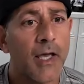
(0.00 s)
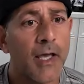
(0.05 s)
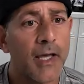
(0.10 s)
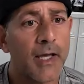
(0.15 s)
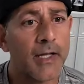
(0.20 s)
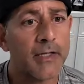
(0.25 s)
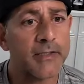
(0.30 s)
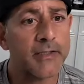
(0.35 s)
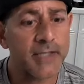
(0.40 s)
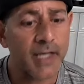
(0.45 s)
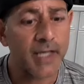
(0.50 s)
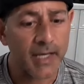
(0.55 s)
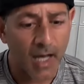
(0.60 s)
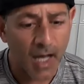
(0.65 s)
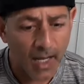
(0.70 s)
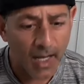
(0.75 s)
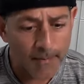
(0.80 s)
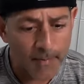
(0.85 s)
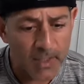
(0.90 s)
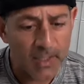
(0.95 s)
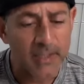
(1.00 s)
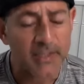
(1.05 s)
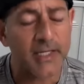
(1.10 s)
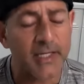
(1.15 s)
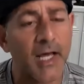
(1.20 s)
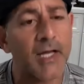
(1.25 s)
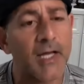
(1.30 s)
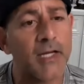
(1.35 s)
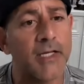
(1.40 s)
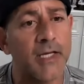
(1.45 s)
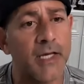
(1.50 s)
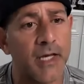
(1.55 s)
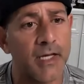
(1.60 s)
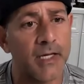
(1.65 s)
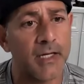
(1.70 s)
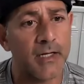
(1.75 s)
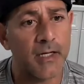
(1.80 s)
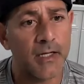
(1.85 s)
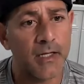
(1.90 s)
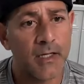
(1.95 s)
and say, I'm going to
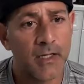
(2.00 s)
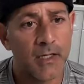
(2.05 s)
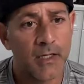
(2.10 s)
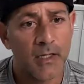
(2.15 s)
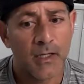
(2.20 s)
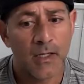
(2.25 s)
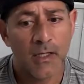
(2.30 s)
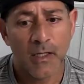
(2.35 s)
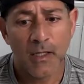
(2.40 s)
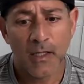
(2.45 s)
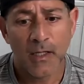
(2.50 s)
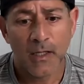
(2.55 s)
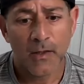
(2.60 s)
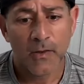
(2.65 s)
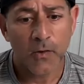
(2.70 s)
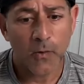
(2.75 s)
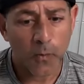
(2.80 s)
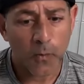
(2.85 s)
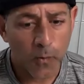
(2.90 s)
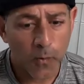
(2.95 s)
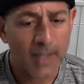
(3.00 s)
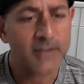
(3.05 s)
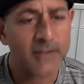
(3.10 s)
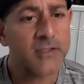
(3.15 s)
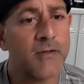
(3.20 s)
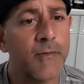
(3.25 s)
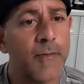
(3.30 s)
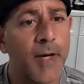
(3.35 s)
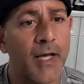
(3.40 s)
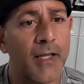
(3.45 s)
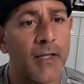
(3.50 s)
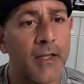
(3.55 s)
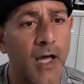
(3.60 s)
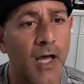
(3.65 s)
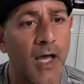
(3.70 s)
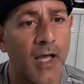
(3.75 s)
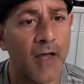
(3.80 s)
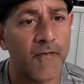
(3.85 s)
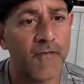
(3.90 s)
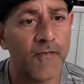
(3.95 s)
dedicate the rest of my
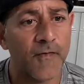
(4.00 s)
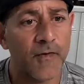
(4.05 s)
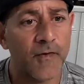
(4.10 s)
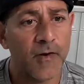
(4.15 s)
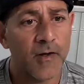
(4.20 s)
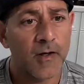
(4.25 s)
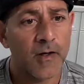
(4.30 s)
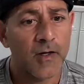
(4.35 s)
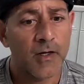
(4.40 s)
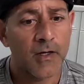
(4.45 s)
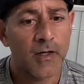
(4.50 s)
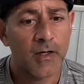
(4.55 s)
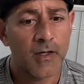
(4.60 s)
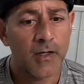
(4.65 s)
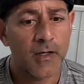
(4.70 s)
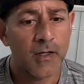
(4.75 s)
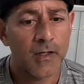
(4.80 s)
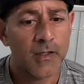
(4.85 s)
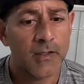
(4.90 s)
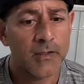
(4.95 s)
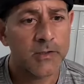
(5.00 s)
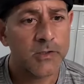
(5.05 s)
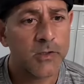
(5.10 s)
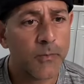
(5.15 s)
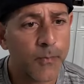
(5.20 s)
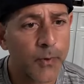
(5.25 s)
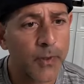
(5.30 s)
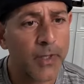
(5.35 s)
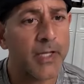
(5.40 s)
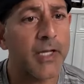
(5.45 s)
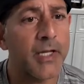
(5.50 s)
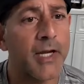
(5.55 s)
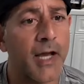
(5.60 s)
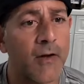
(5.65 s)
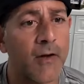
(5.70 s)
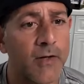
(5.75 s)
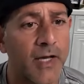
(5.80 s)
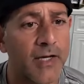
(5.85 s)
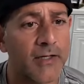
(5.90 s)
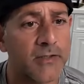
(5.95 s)
life to bringing
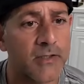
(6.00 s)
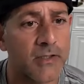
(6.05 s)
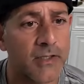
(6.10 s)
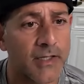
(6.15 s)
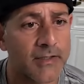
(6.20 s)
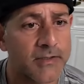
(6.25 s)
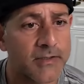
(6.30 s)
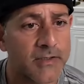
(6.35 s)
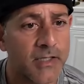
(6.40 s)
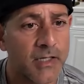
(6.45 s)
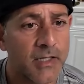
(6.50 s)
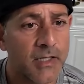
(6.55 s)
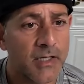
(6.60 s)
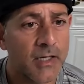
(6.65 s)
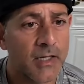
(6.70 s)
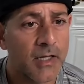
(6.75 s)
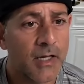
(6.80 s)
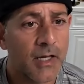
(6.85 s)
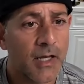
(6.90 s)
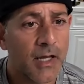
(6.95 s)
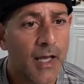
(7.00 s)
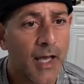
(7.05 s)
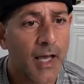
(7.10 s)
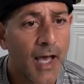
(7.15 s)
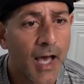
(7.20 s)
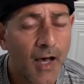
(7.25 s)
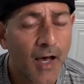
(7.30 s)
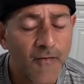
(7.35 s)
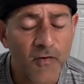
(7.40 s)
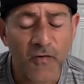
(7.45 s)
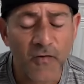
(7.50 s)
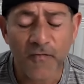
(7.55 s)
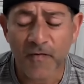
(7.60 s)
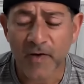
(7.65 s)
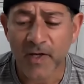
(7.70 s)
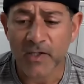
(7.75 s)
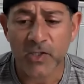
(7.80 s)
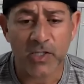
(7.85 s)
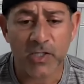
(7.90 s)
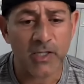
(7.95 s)
out excellence. Have a
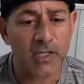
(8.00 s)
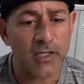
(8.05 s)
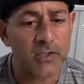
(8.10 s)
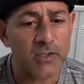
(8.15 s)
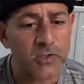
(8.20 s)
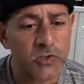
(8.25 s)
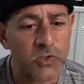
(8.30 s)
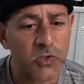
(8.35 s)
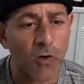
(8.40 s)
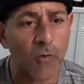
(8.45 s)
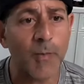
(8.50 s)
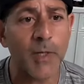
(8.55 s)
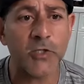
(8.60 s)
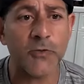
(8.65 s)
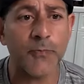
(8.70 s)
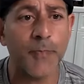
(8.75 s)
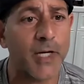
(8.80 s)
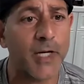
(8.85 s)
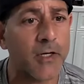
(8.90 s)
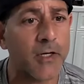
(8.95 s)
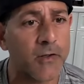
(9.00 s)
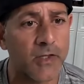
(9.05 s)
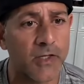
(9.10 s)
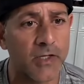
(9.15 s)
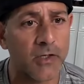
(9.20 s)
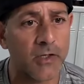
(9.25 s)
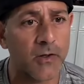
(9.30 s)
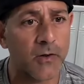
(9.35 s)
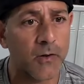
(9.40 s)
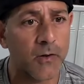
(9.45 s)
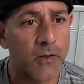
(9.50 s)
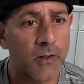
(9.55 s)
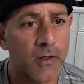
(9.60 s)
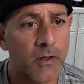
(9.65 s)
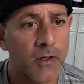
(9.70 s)
vision that is so much bigger than you.